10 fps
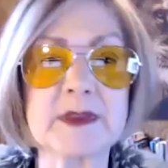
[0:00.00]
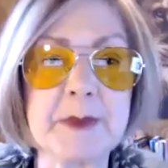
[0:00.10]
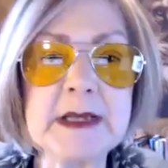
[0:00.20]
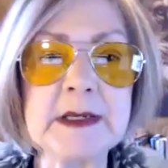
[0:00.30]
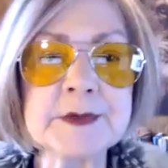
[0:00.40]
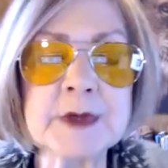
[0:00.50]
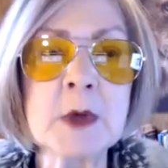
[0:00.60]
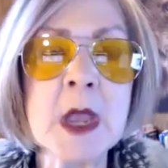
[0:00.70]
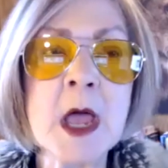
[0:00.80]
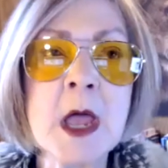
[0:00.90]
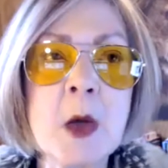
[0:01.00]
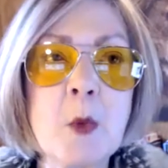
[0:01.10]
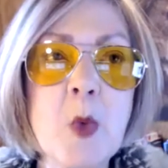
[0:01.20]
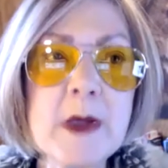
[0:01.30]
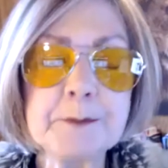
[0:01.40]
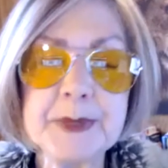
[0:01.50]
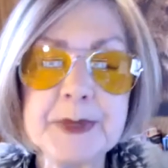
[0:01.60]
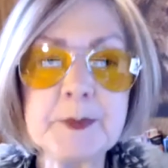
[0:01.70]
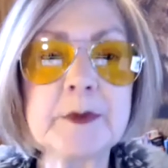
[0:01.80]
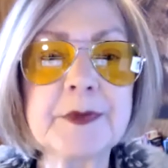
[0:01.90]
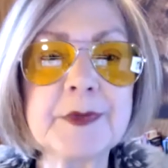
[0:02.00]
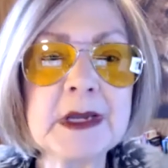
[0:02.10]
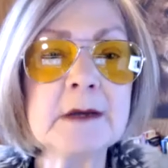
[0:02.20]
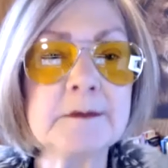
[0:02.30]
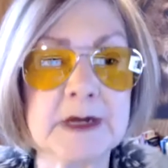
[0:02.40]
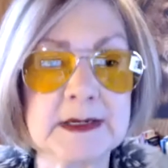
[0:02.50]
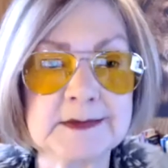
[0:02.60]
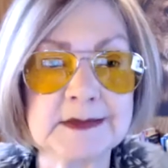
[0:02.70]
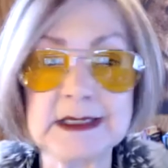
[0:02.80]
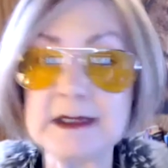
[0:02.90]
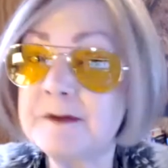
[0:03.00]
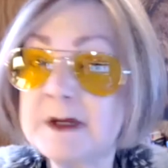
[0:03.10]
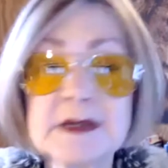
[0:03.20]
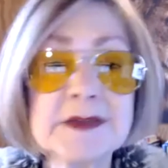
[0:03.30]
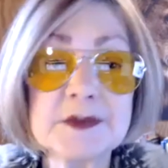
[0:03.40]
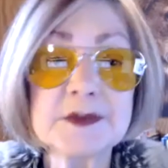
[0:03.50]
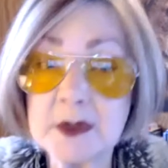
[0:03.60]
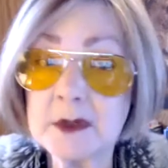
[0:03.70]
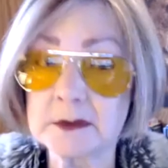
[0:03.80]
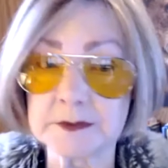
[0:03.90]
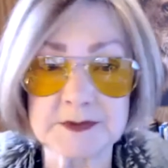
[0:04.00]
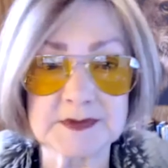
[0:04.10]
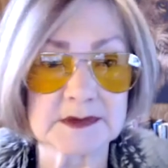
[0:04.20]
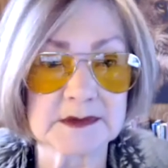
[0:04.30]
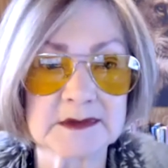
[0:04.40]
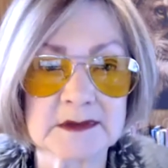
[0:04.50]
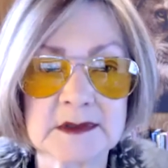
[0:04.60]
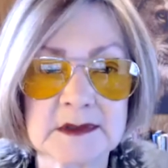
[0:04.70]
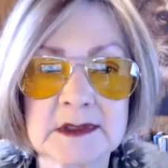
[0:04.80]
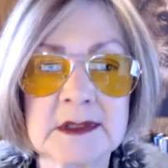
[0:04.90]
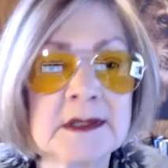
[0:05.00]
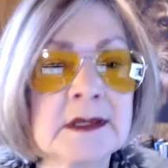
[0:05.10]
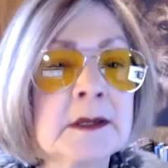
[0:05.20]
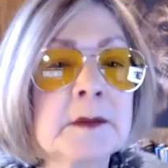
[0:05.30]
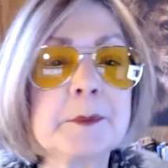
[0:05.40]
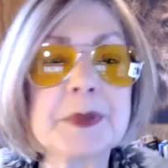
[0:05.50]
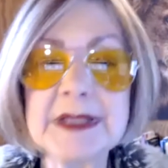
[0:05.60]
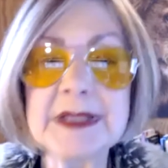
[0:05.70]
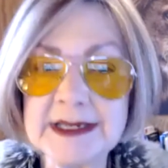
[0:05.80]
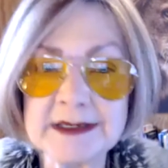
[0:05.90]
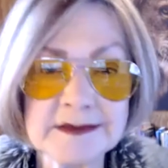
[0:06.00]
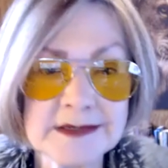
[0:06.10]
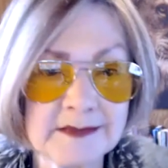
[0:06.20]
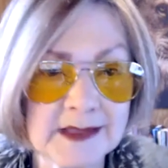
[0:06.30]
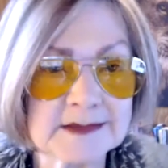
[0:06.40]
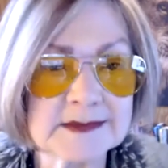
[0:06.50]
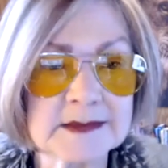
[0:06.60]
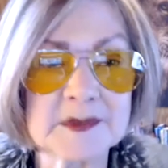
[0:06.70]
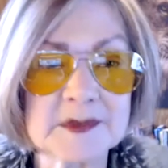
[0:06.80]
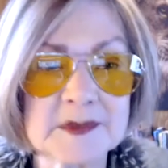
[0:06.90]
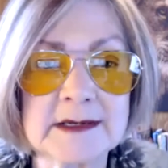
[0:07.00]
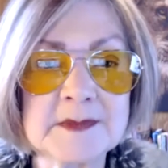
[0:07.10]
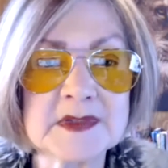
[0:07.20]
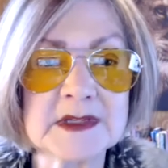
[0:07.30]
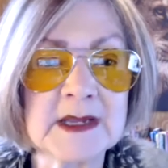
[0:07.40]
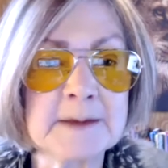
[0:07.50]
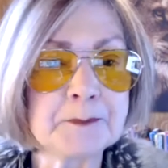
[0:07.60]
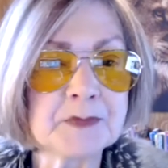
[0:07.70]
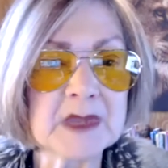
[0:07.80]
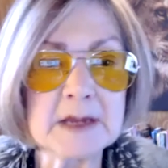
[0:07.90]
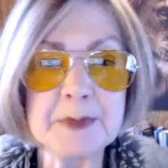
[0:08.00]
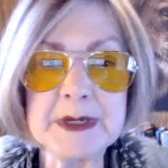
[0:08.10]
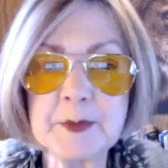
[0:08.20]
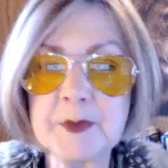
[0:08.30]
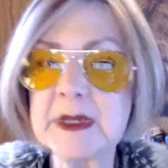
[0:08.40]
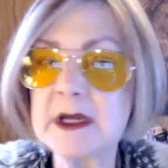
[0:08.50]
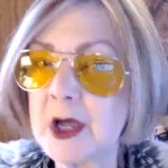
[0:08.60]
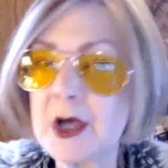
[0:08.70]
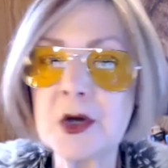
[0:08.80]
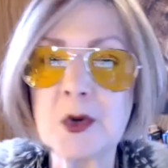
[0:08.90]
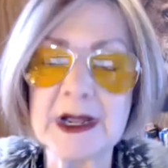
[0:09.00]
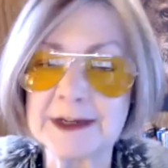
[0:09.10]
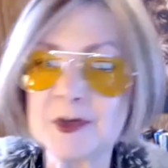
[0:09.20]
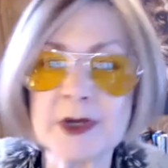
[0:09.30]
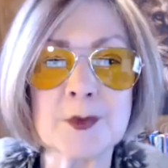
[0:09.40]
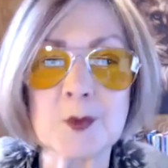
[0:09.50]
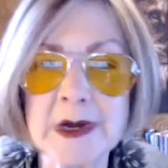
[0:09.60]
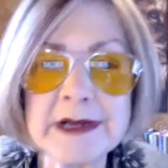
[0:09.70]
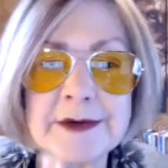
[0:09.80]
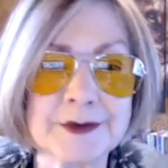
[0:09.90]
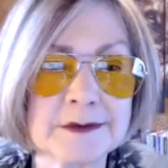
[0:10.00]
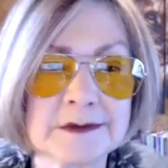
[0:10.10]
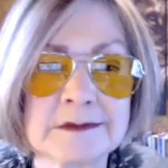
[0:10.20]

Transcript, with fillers: the painting so what people think of us even as adults play into that sometimes and people think, oh, I'm not a writer.